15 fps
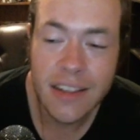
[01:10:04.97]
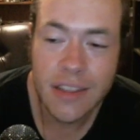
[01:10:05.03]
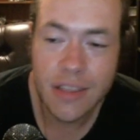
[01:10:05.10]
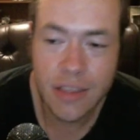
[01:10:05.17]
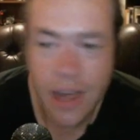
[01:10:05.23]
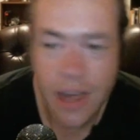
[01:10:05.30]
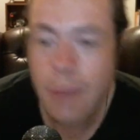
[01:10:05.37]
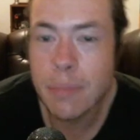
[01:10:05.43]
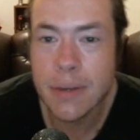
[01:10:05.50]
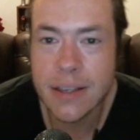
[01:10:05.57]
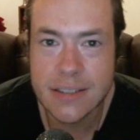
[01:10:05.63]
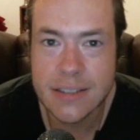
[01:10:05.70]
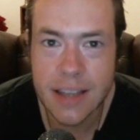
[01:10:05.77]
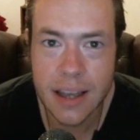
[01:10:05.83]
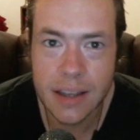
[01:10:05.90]
That being
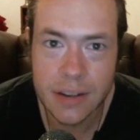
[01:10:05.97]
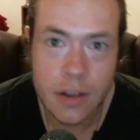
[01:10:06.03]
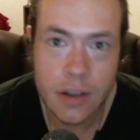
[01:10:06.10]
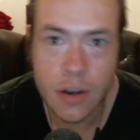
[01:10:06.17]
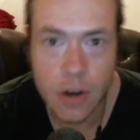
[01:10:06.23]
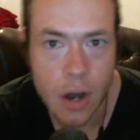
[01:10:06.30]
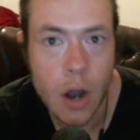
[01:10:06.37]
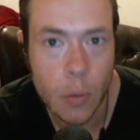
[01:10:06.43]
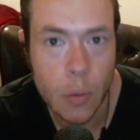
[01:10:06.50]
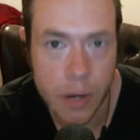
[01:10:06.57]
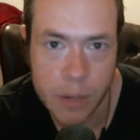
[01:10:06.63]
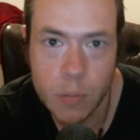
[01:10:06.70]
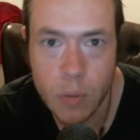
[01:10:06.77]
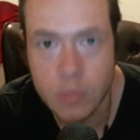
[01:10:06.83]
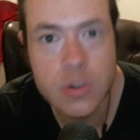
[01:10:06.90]
said, no,
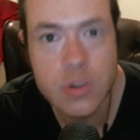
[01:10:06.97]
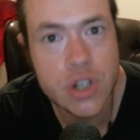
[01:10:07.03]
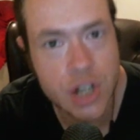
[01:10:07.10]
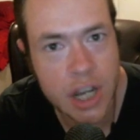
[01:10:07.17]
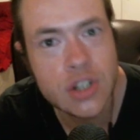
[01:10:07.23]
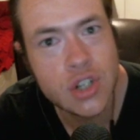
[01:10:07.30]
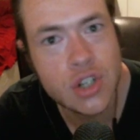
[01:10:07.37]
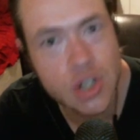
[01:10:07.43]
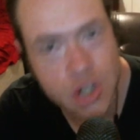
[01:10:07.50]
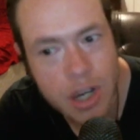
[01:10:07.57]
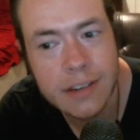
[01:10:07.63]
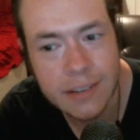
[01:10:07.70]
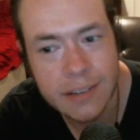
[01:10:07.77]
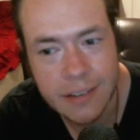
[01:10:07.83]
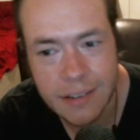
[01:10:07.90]
it won't change
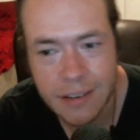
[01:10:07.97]
shit.